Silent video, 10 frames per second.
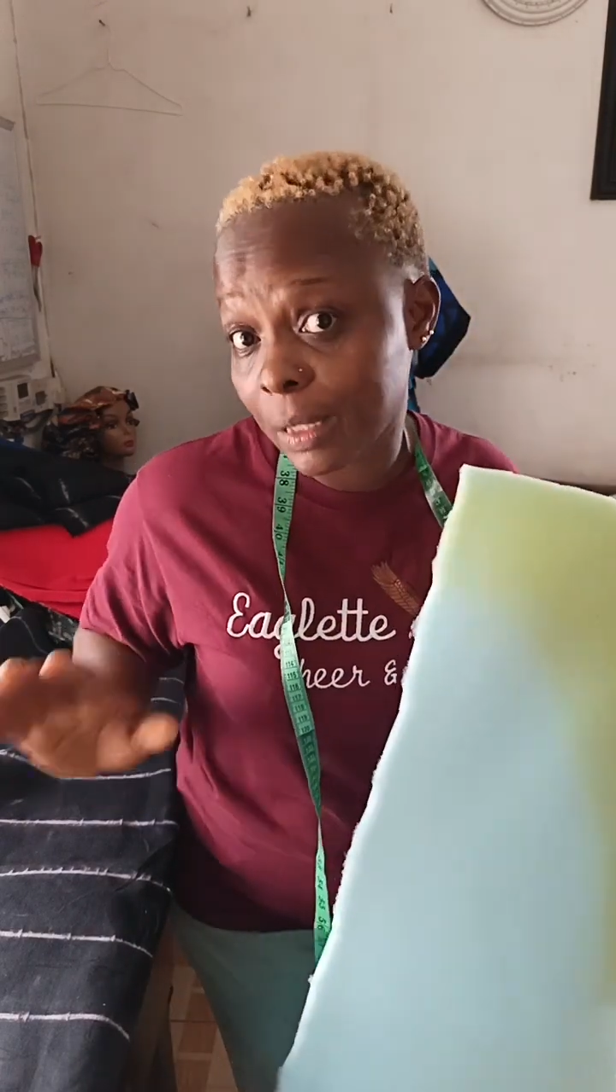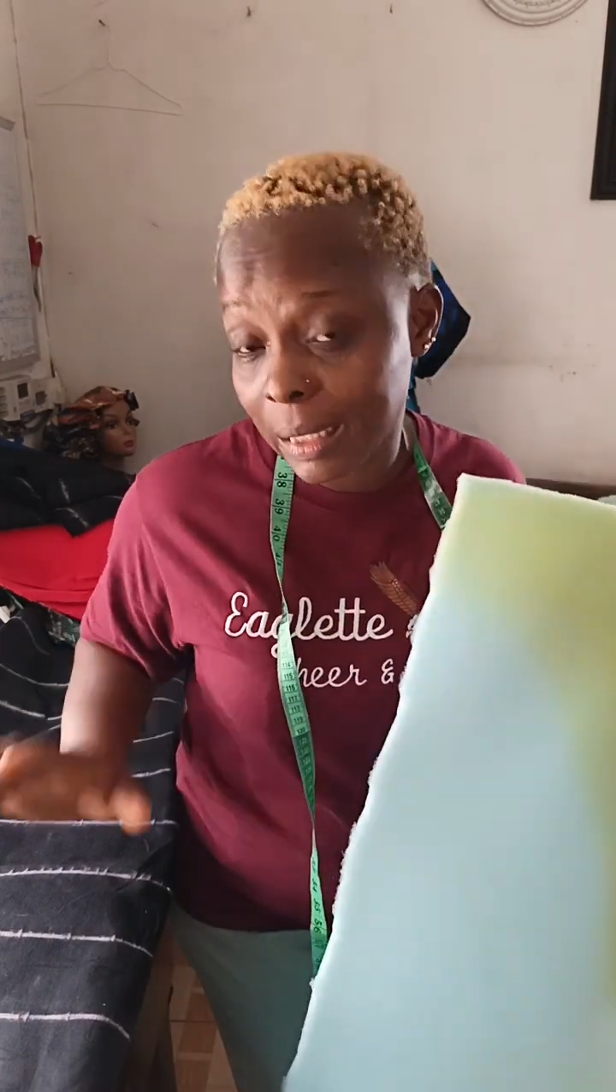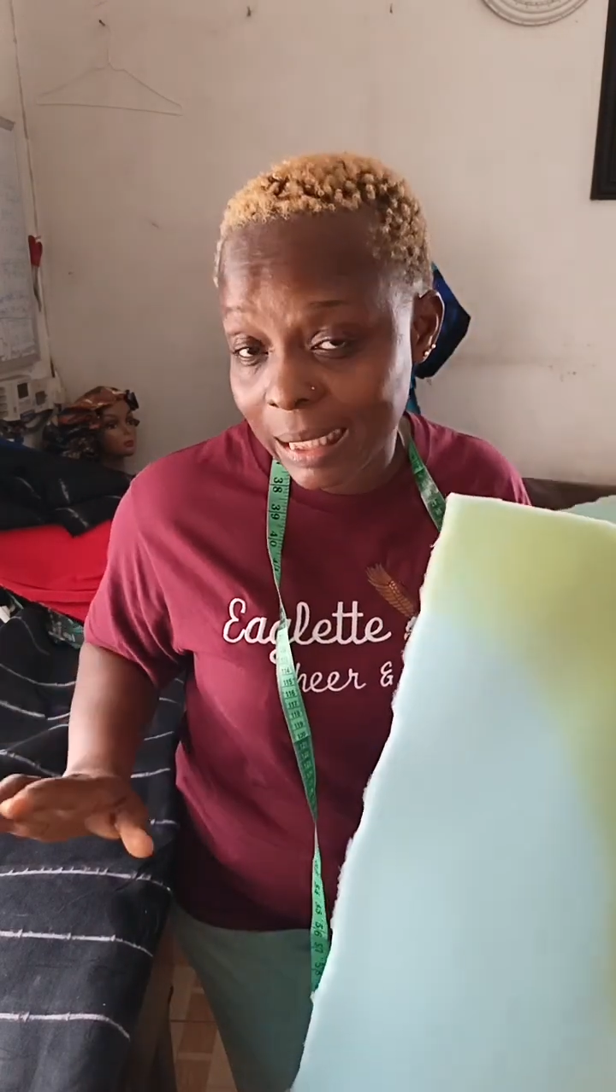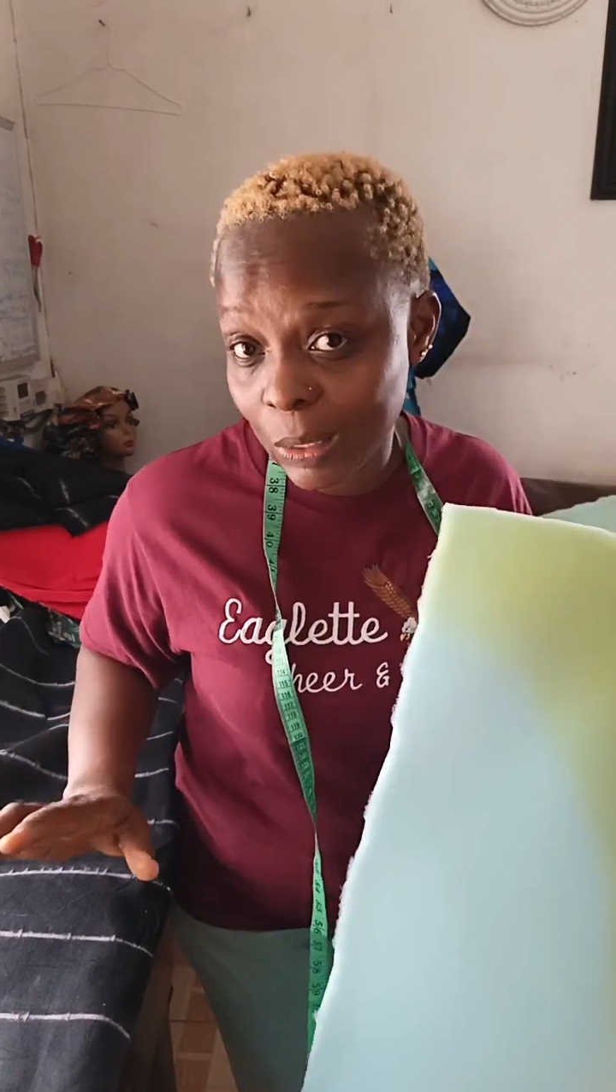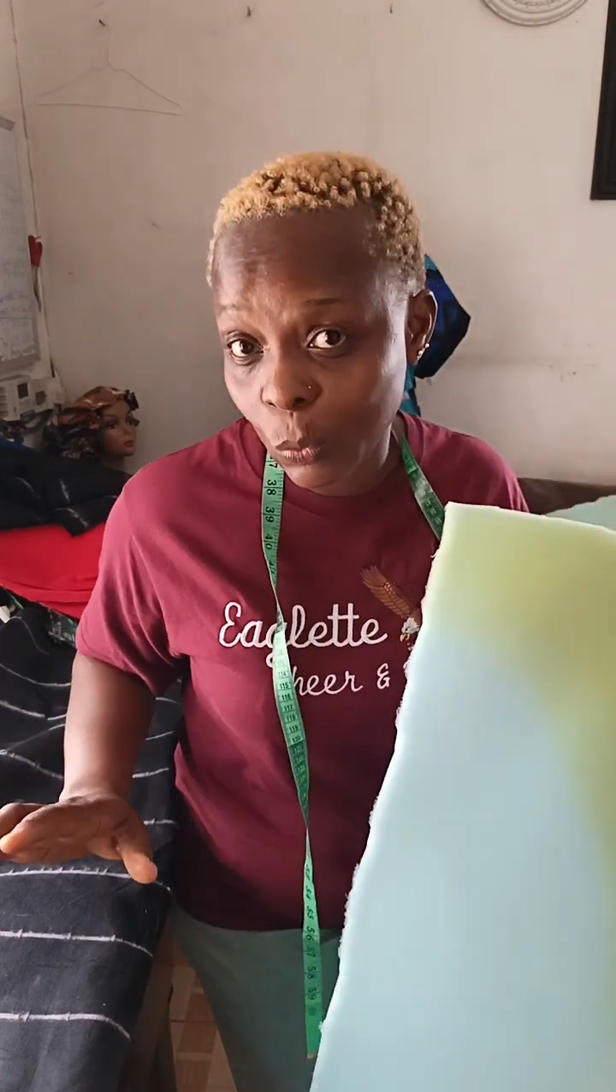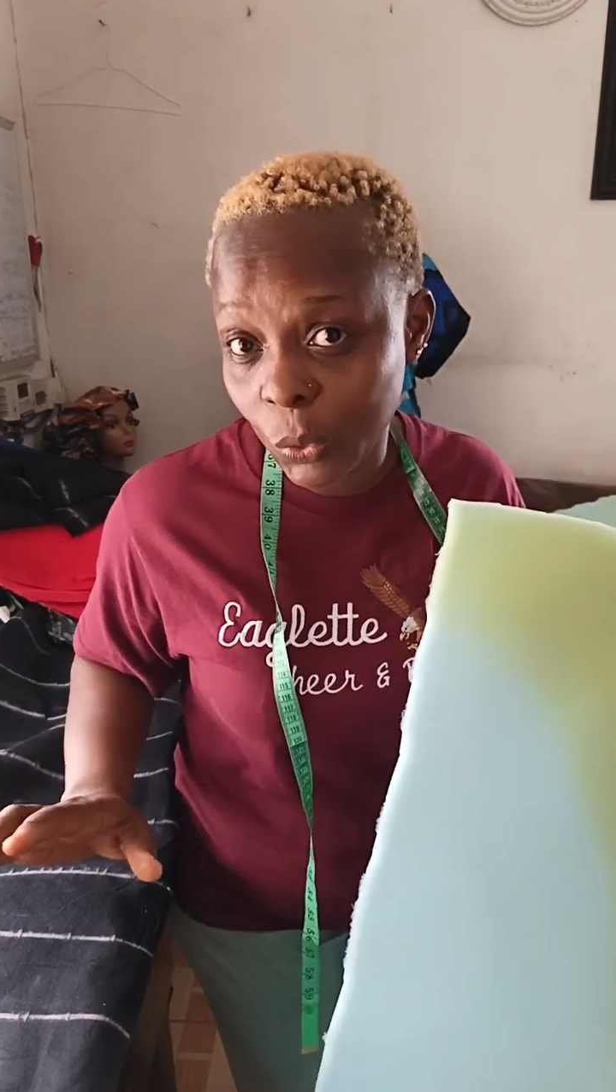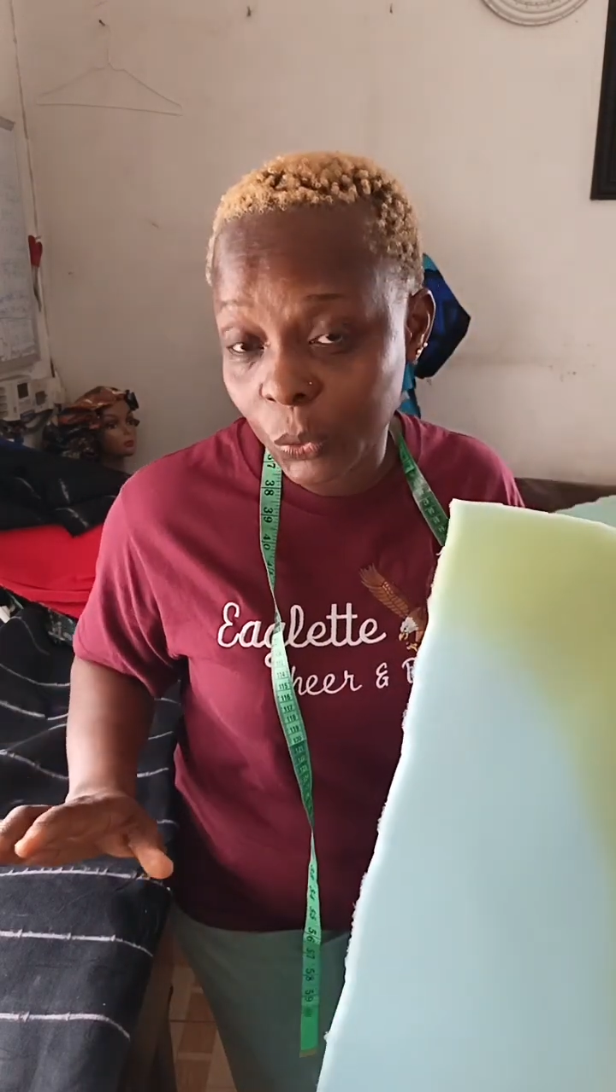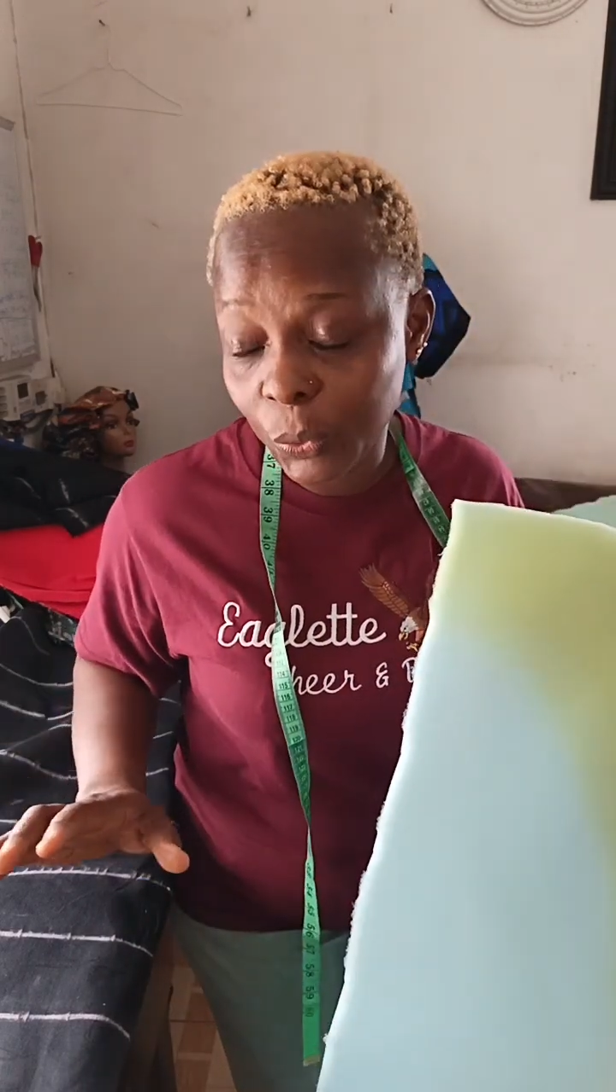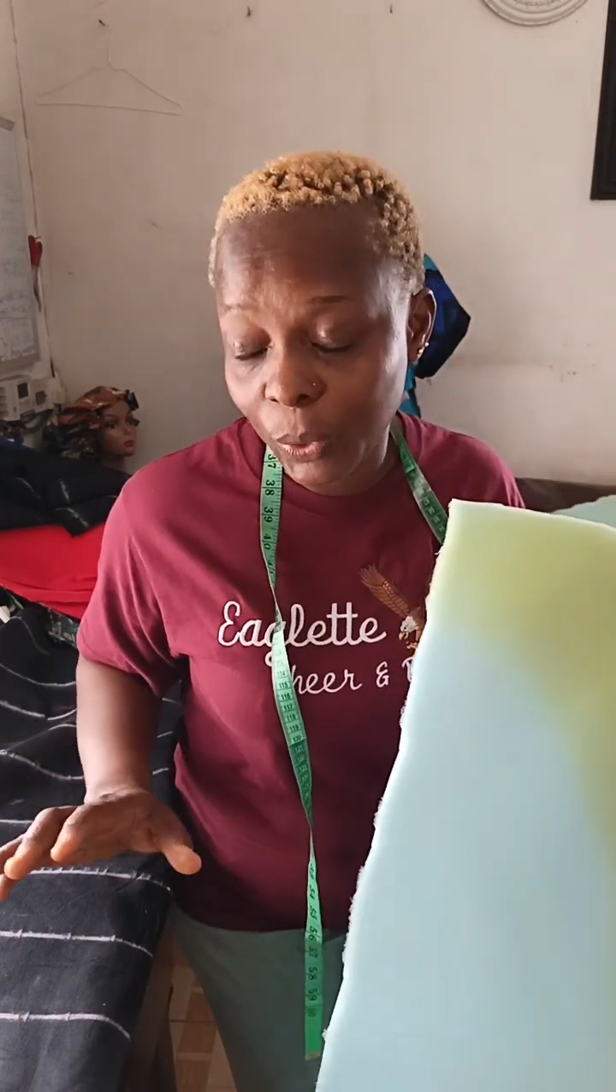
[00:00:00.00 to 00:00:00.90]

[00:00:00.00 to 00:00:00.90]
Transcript: this one.